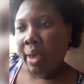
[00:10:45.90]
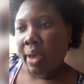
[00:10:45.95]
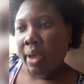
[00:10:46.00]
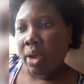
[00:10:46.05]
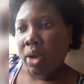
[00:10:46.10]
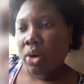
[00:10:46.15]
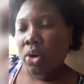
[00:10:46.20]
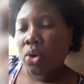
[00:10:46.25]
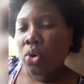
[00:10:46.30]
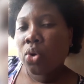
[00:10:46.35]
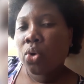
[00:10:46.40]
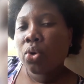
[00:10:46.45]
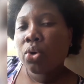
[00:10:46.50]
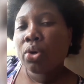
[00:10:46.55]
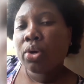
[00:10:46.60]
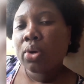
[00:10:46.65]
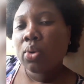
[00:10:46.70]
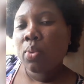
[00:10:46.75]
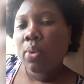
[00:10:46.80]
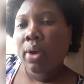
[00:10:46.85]
The
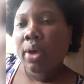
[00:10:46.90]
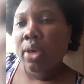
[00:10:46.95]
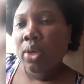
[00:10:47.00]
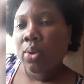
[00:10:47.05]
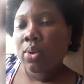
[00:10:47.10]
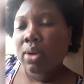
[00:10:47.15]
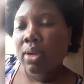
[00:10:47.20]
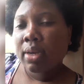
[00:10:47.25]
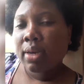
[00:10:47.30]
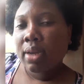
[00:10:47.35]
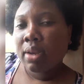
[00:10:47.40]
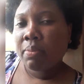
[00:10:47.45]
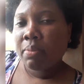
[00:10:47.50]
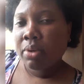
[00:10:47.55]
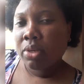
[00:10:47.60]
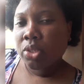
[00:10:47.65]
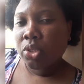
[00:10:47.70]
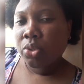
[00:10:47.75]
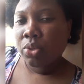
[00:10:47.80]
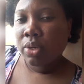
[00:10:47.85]
only way you'll get me
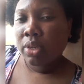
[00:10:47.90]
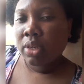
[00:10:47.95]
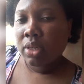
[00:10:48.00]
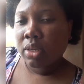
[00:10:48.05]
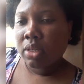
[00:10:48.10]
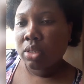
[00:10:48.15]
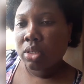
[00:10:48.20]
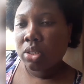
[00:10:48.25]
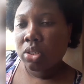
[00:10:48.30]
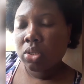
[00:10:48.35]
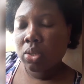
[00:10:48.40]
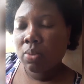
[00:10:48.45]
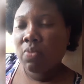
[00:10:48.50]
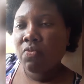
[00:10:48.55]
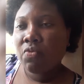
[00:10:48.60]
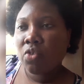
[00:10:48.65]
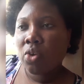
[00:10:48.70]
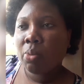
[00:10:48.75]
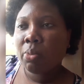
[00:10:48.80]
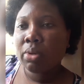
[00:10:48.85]
drink some
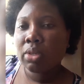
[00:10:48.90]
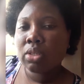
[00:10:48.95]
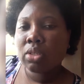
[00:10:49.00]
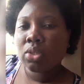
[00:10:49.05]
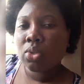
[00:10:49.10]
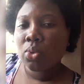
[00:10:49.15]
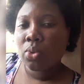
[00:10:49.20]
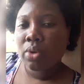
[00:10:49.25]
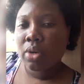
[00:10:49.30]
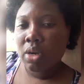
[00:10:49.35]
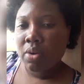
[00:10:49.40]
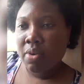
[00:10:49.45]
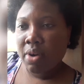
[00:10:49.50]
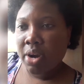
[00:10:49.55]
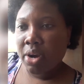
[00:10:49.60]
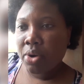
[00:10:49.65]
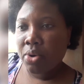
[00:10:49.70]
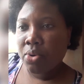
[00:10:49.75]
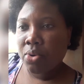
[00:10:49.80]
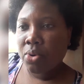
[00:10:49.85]
form of soda
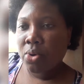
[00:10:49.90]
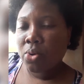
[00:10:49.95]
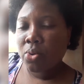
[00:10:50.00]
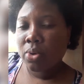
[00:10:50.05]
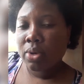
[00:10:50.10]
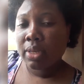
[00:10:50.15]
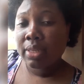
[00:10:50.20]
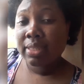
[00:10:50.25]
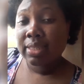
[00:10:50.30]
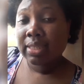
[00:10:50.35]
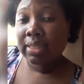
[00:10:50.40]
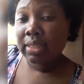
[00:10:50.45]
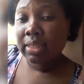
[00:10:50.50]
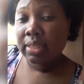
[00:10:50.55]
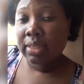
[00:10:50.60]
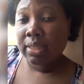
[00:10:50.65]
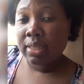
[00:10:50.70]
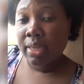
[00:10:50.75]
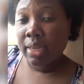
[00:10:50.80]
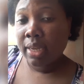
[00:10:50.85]
right now is
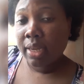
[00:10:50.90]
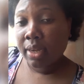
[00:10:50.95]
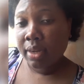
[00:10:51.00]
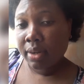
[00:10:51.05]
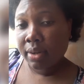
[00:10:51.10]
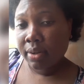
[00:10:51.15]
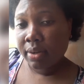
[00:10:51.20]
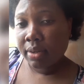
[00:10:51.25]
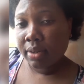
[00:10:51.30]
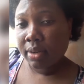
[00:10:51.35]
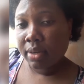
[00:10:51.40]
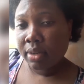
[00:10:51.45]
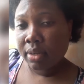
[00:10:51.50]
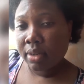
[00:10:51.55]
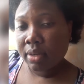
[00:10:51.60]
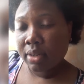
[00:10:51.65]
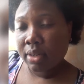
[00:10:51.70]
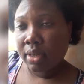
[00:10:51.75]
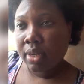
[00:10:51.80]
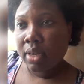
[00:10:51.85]
Ting.
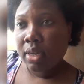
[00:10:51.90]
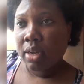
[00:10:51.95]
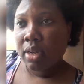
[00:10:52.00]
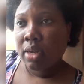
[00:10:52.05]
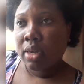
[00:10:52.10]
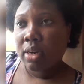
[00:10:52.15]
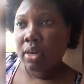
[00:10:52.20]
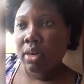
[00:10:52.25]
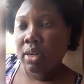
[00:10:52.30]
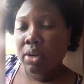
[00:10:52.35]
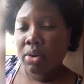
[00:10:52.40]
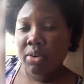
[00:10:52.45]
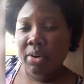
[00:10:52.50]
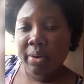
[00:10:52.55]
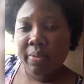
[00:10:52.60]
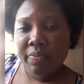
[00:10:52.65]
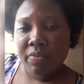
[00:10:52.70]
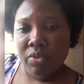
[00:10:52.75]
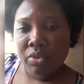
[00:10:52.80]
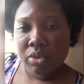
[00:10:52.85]
The
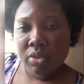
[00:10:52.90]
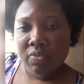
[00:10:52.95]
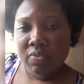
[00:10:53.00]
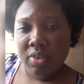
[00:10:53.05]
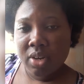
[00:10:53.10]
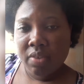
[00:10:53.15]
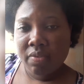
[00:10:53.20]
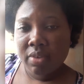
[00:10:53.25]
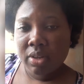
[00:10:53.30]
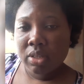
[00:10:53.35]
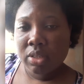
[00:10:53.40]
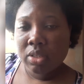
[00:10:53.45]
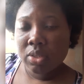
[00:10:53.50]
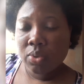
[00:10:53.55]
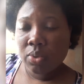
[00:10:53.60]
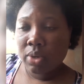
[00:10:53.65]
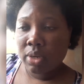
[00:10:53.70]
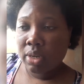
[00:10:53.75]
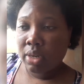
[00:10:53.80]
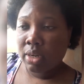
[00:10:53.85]
grapefruit flavored
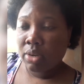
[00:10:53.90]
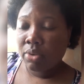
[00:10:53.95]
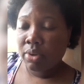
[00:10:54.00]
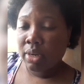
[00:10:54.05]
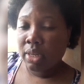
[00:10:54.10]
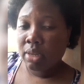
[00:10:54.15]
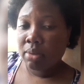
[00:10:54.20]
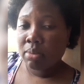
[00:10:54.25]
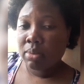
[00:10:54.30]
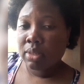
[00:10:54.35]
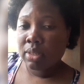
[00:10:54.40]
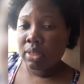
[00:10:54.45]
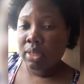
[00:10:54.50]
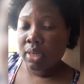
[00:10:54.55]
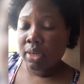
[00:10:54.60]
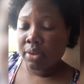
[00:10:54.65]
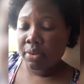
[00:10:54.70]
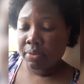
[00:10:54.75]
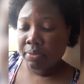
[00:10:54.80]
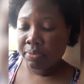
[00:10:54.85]
soda they will name
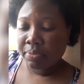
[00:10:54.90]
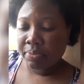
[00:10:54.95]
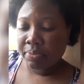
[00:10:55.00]
Ting.